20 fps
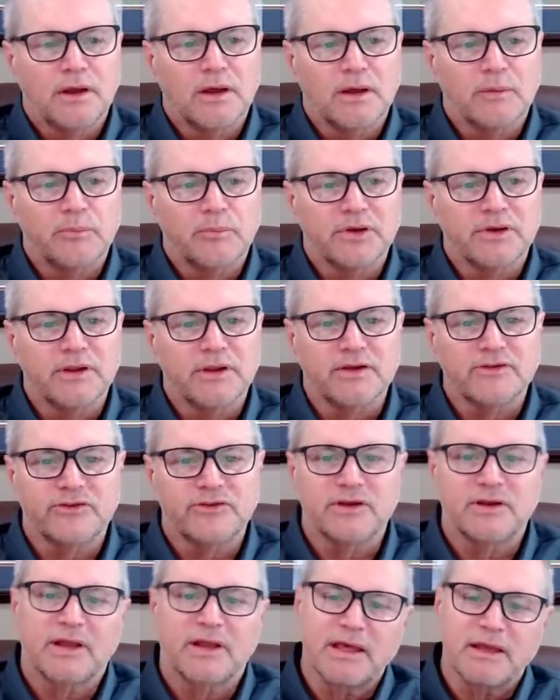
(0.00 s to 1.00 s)

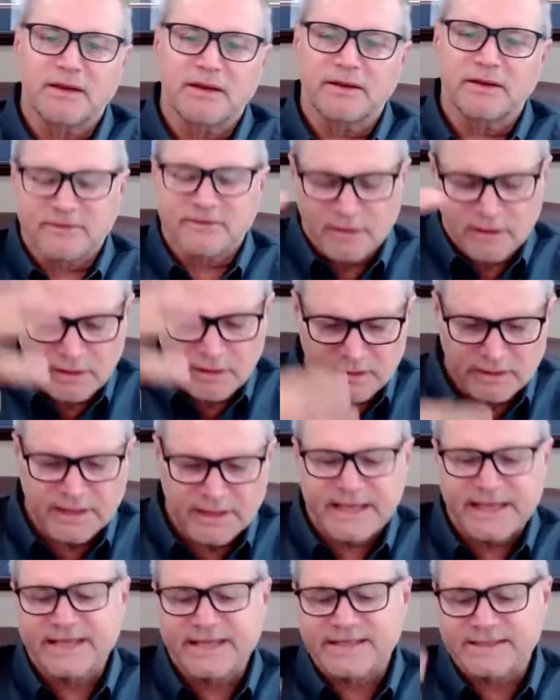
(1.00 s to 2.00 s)
production data as
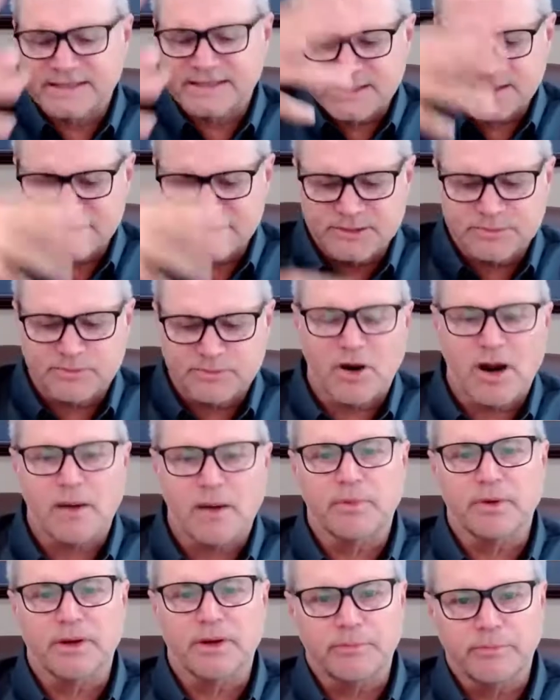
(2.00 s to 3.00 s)
long as it's
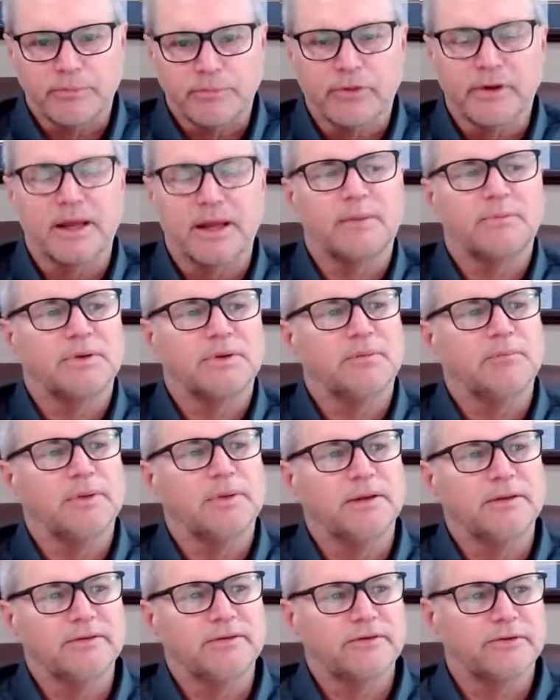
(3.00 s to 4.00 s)
properly prepped. That
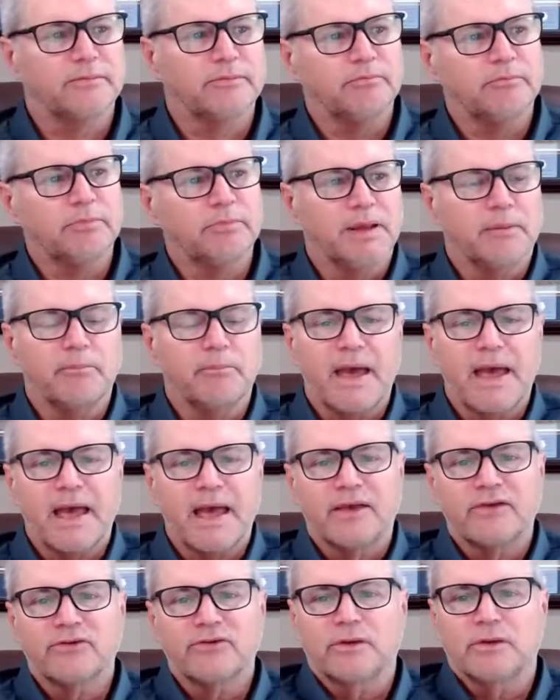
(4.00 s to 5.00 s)
means being
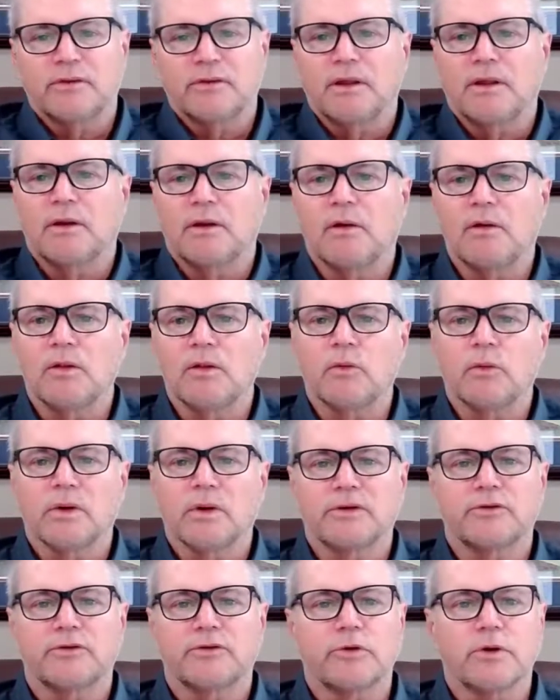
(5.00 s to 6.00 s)
masked and all the
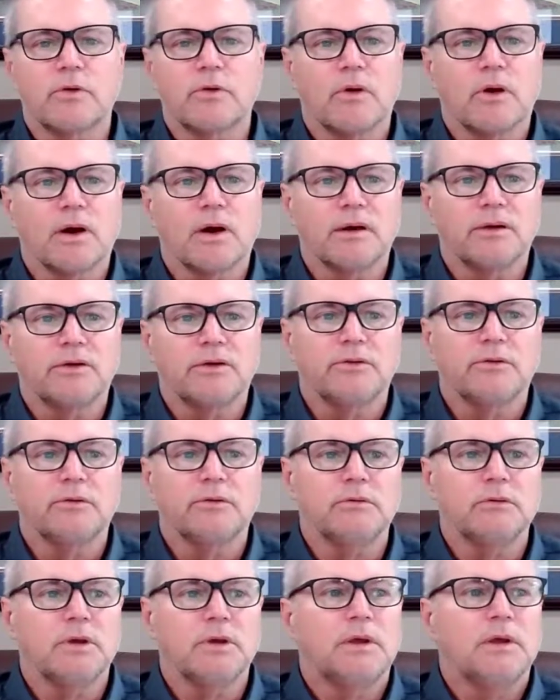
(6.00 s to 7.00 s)
work that's required
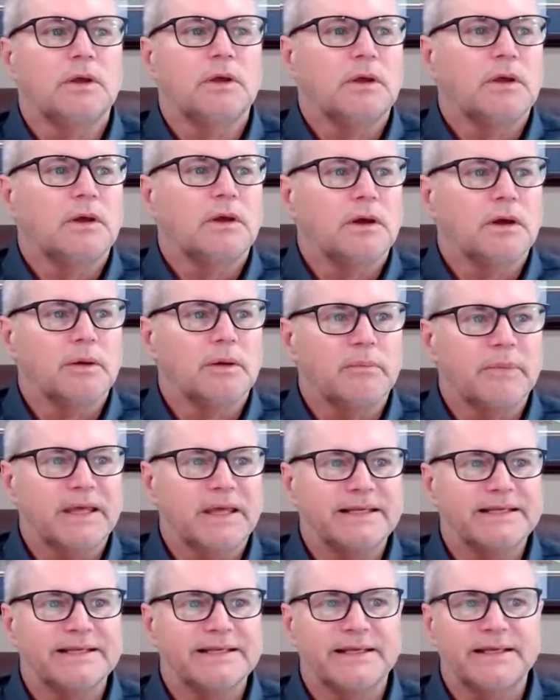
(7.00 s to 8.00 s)
to
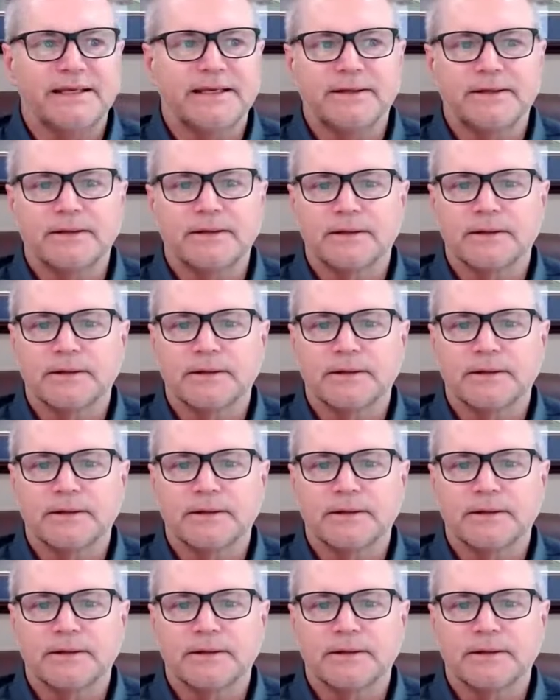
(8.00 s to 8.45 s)
maintain